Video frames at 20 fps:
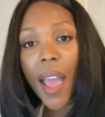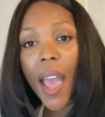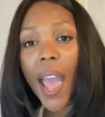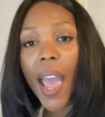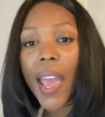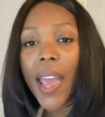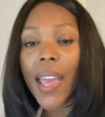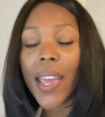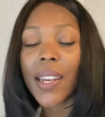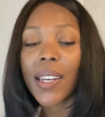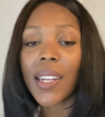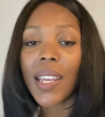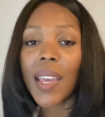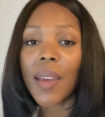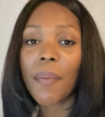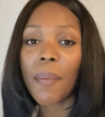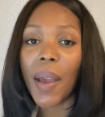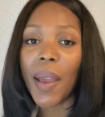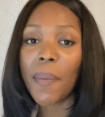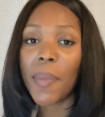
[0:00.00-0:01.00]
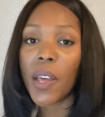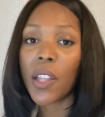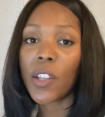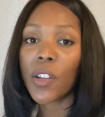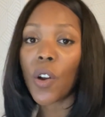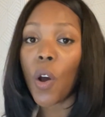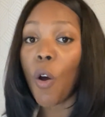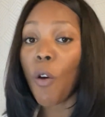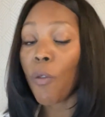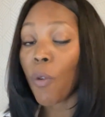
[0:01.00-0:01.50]
and it might be a
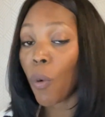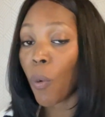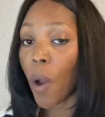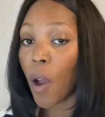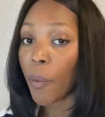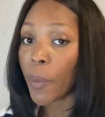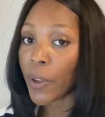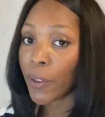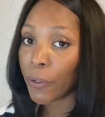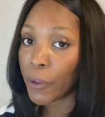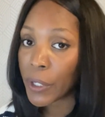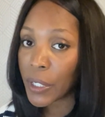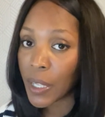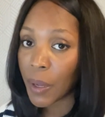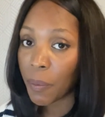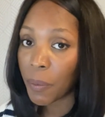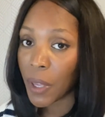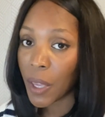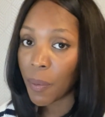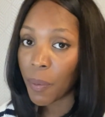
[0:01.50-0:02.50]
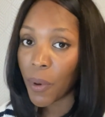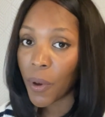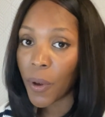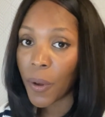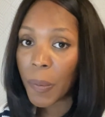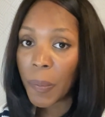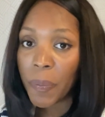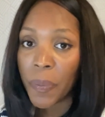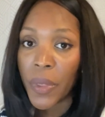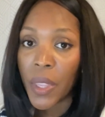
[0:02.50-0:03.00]
little overwhelming for some
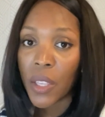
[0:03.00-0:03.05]
people.